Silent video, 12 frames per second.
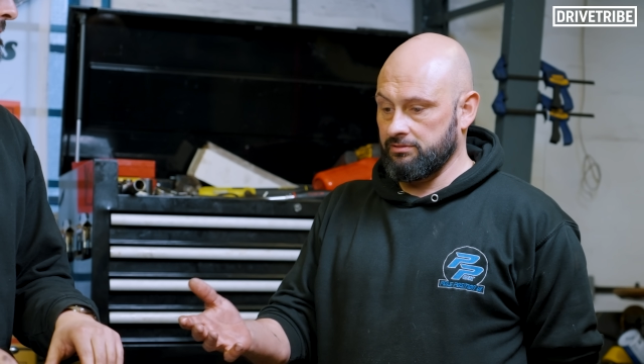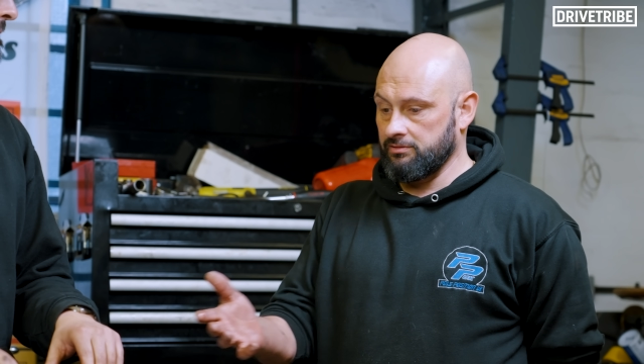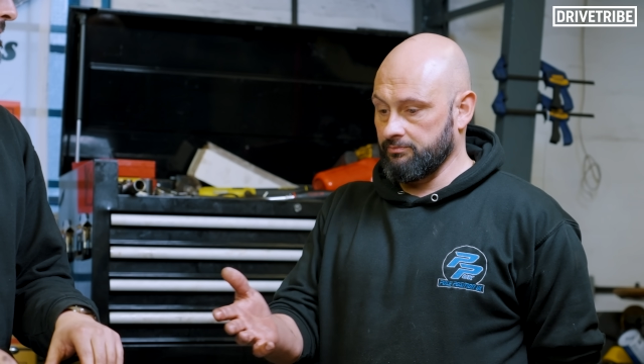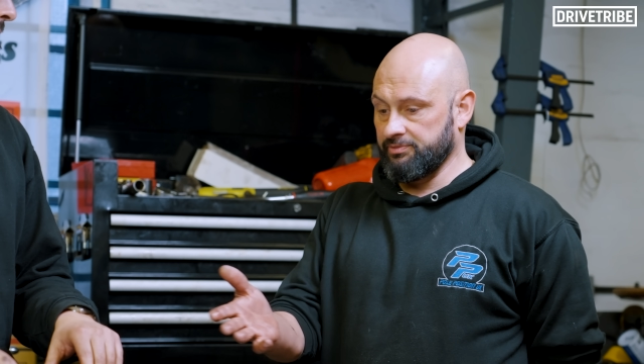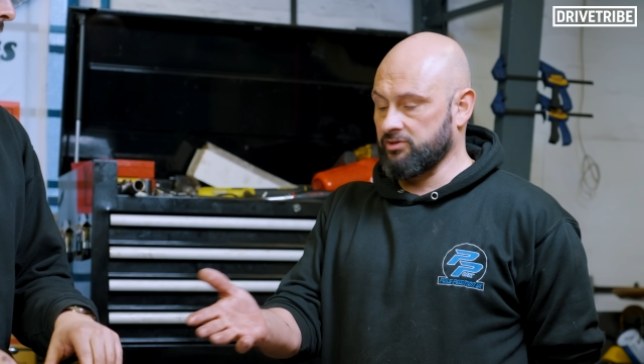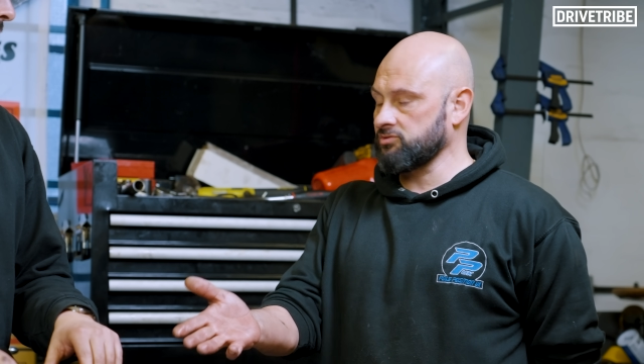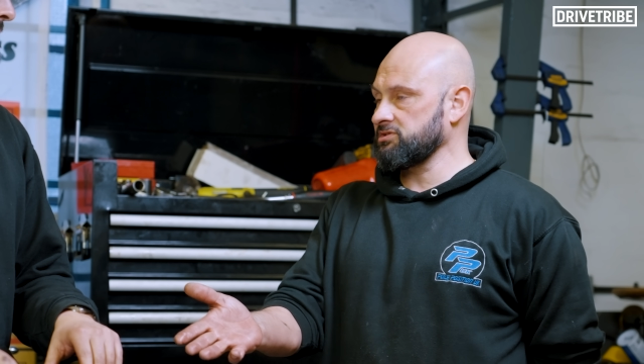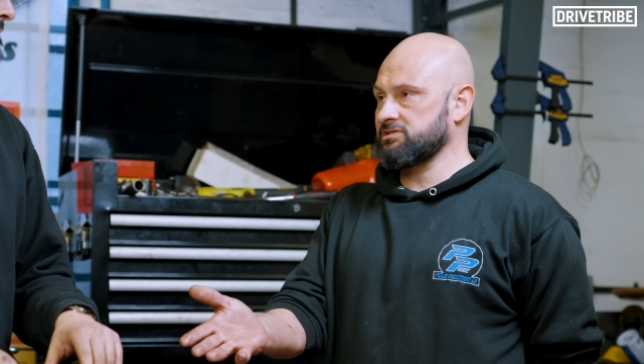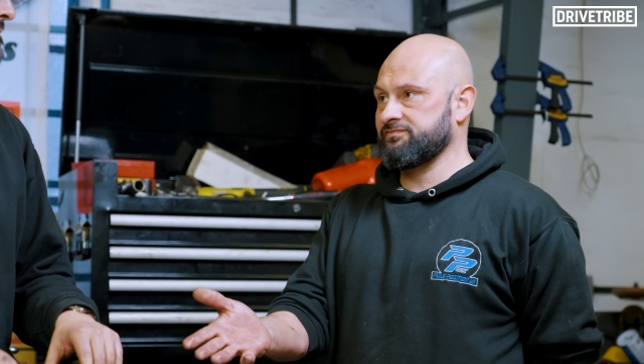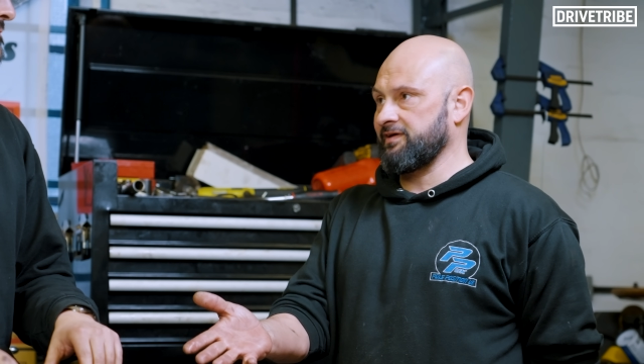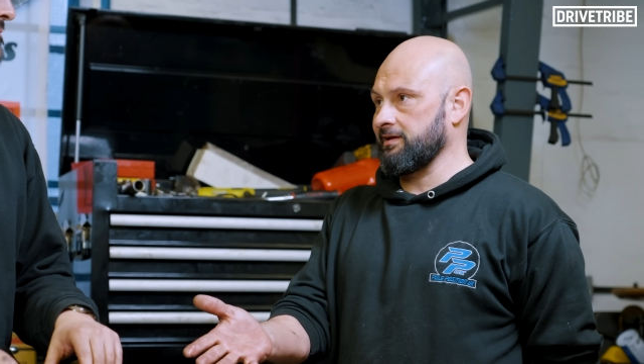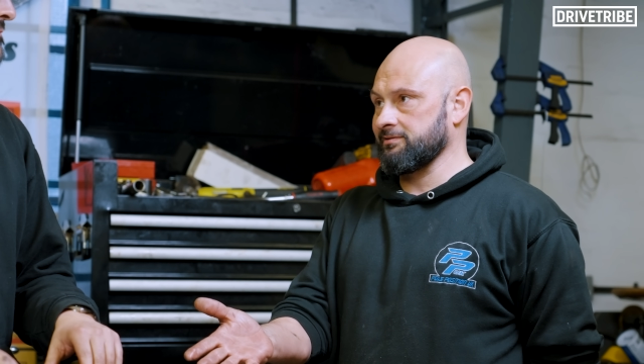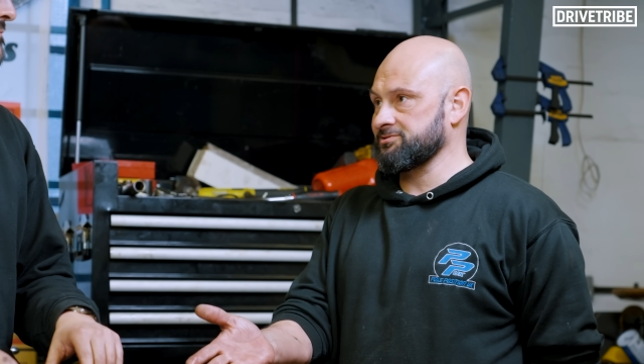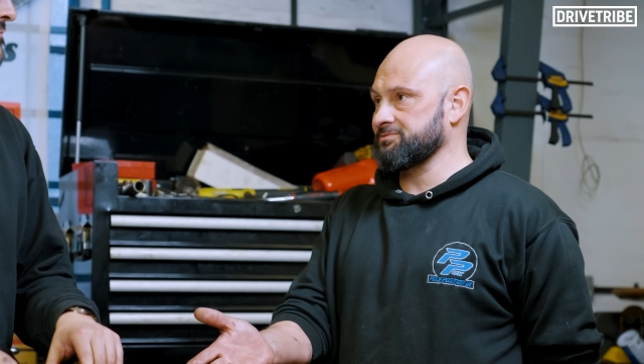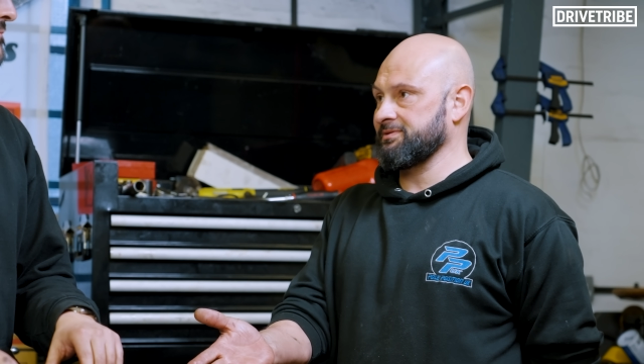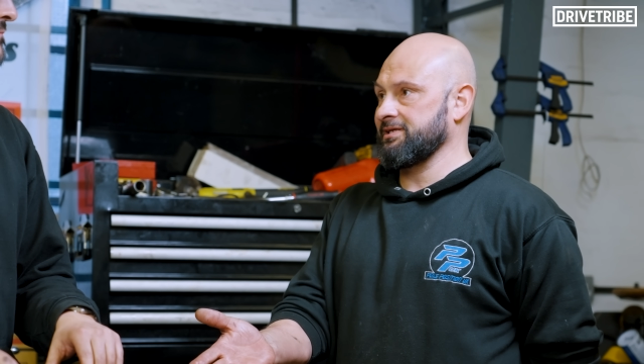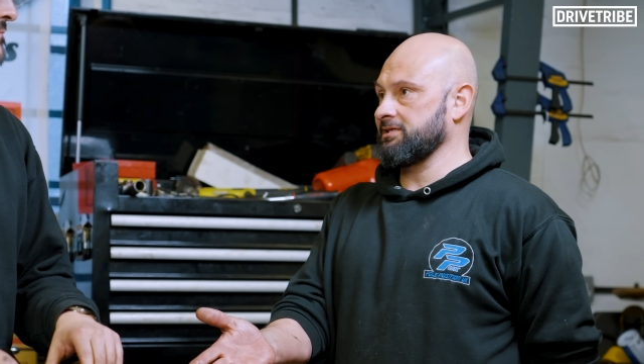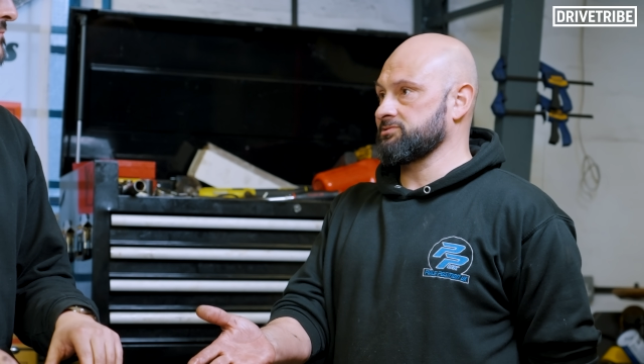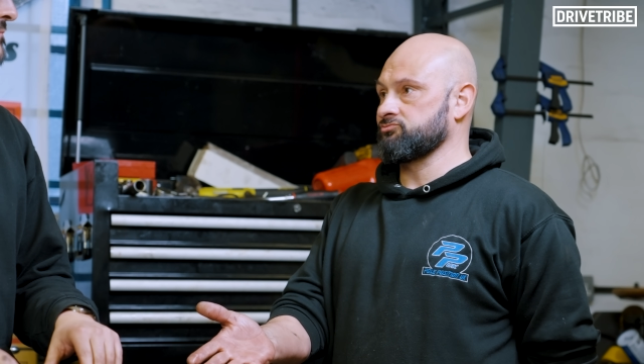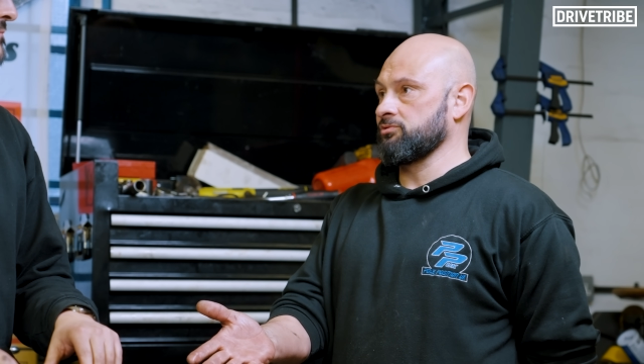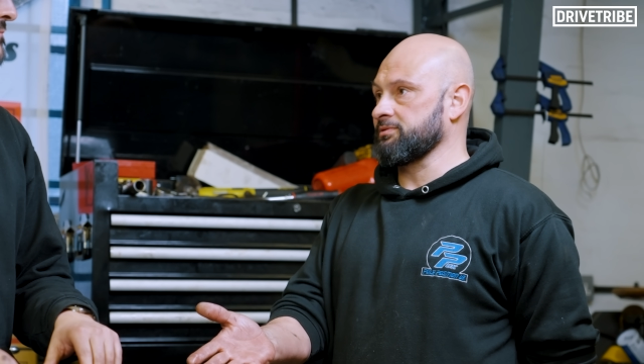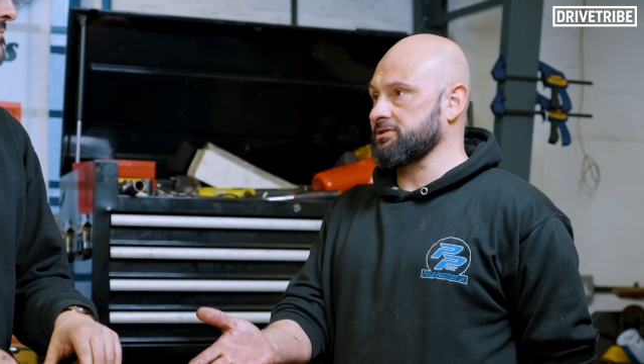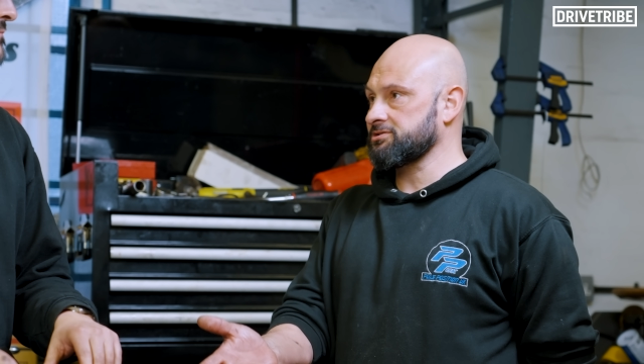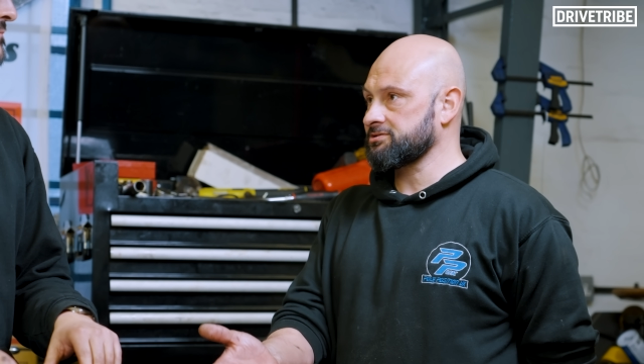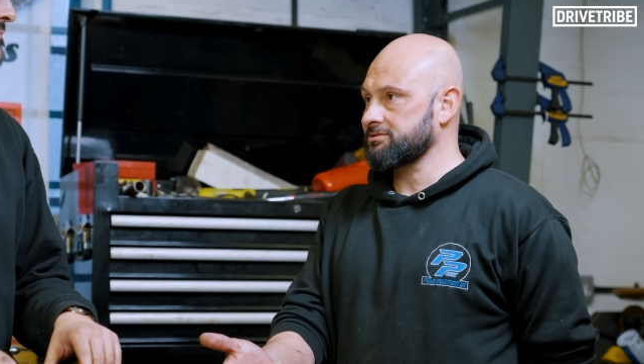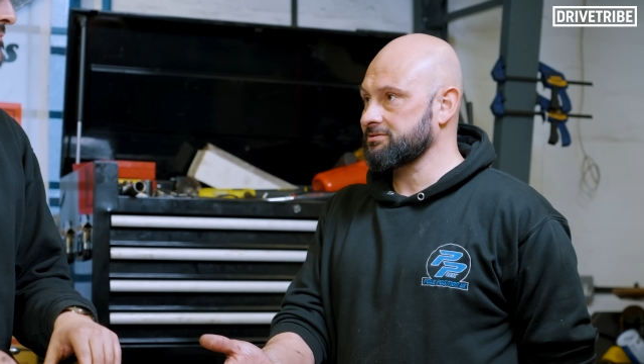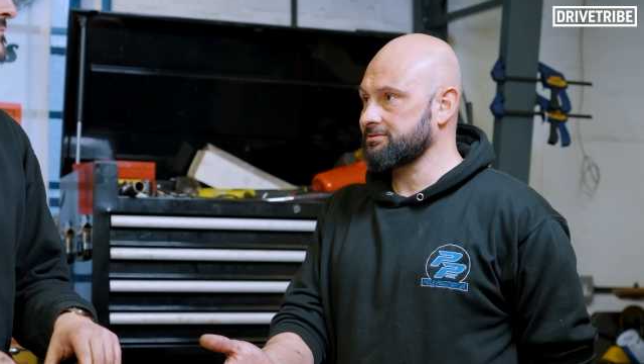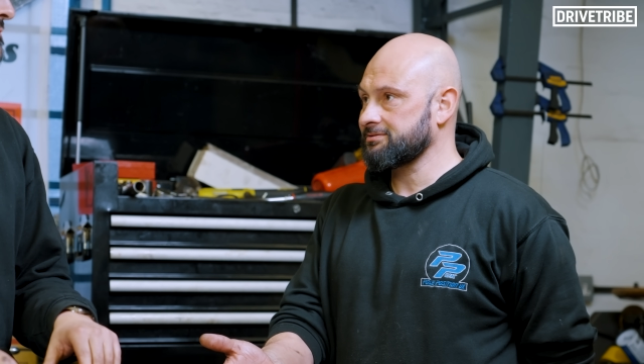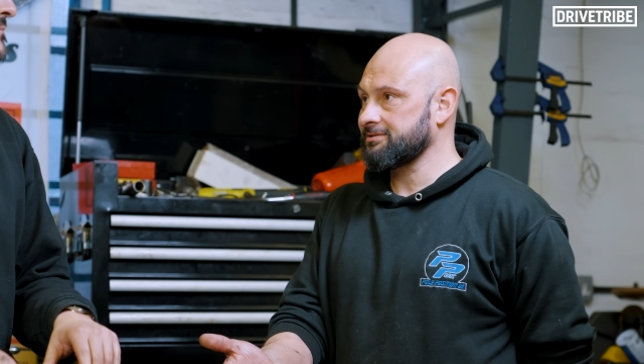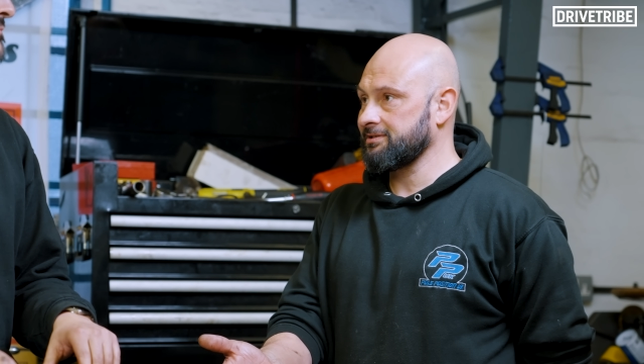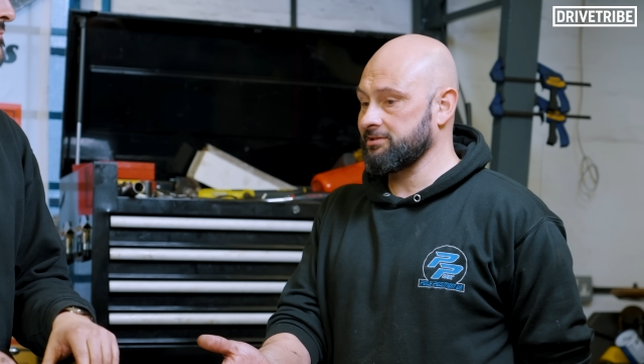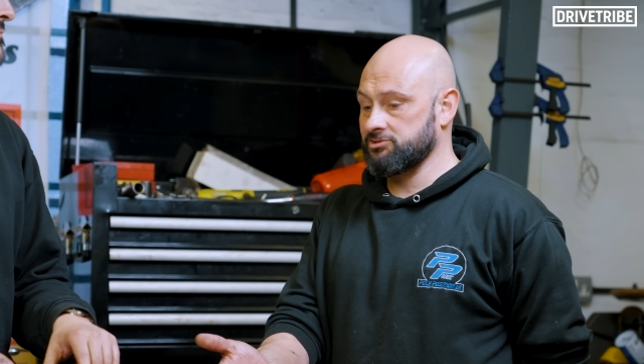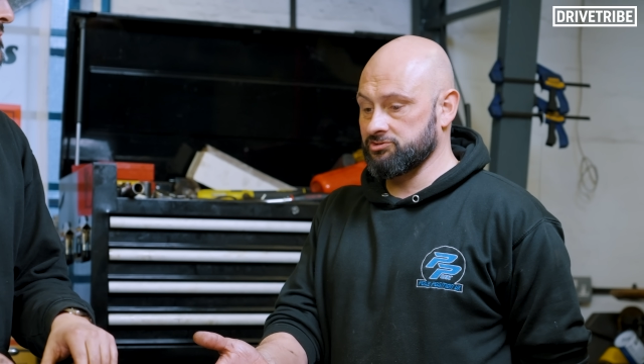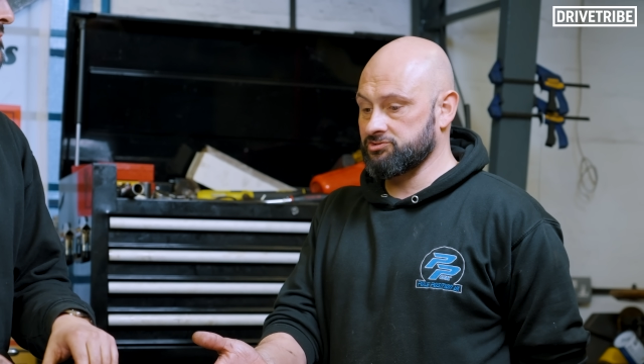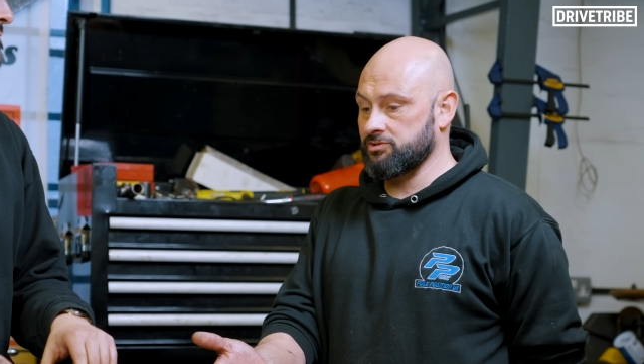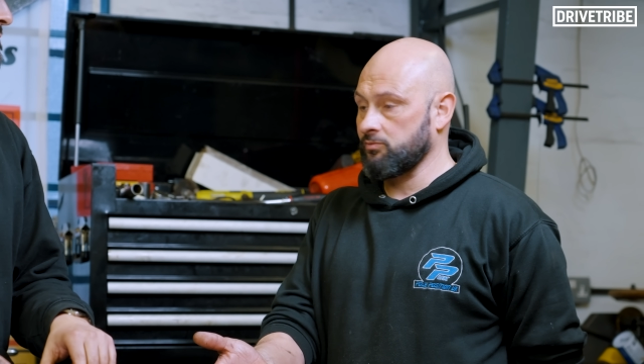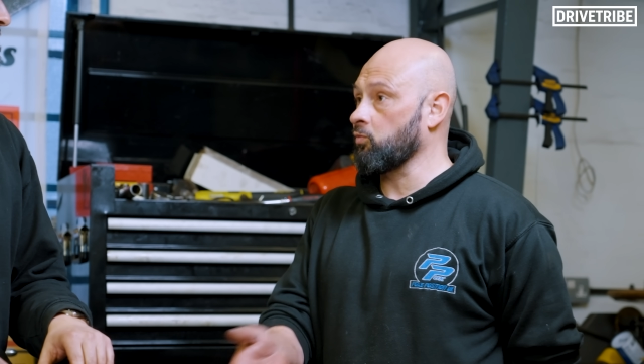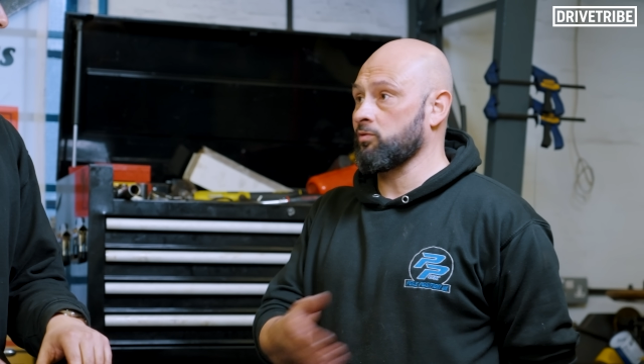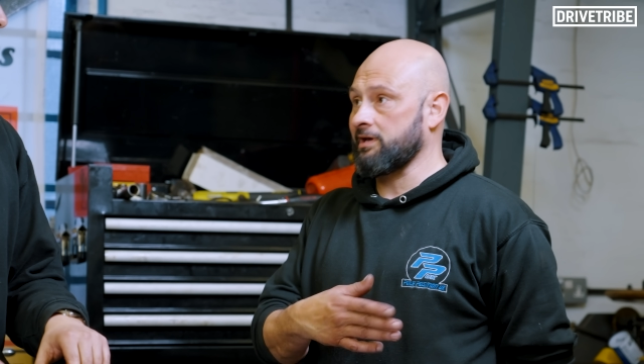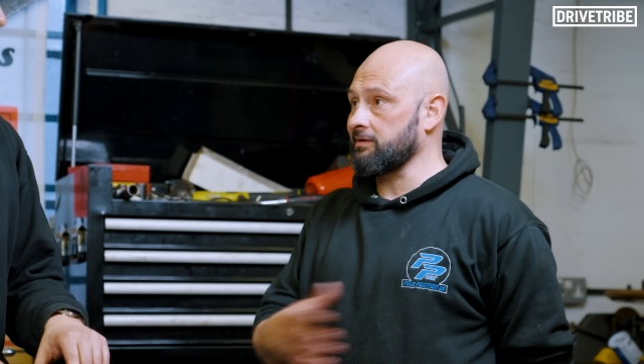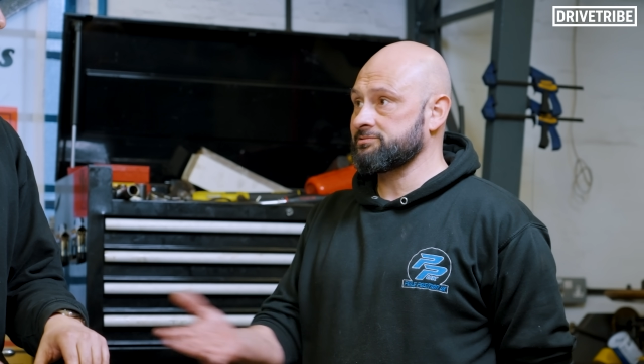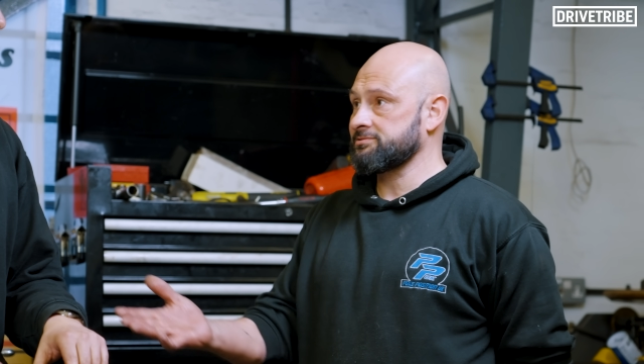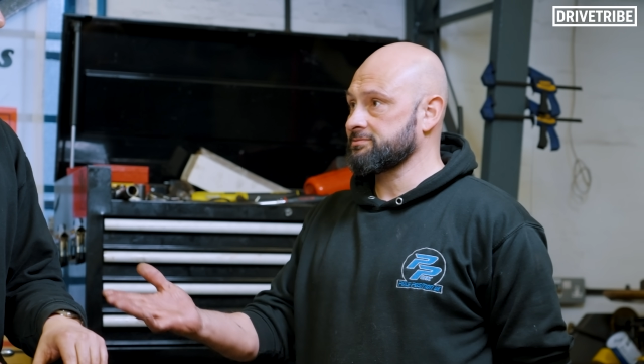Because it's failed doesn't mean it's rubbish. It just worn out.